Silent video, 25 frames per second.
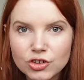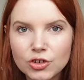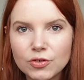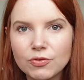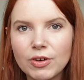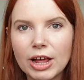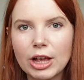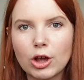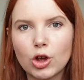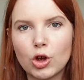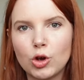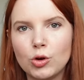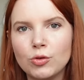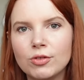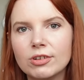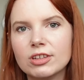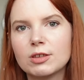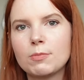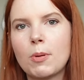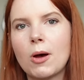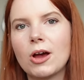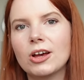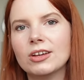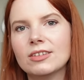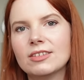of like who this
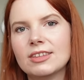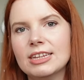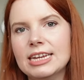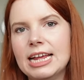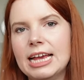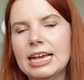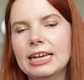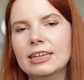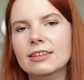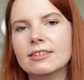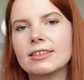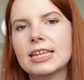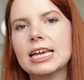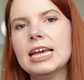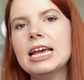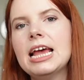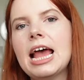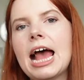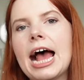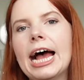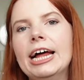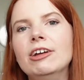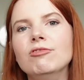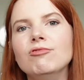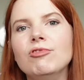person is
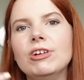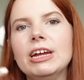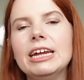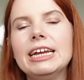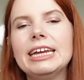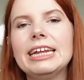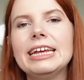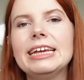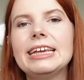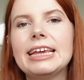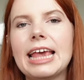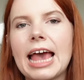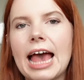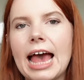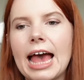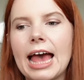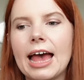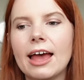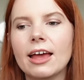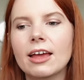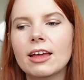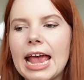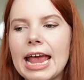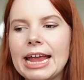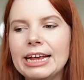and really
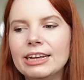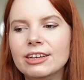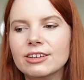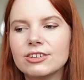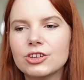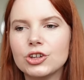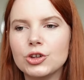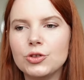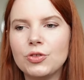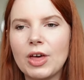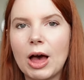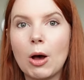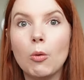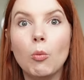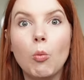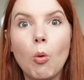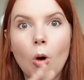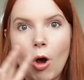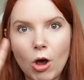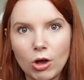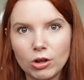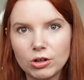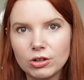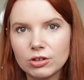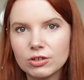get into that
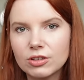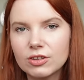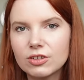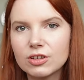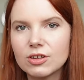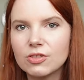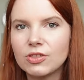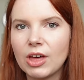world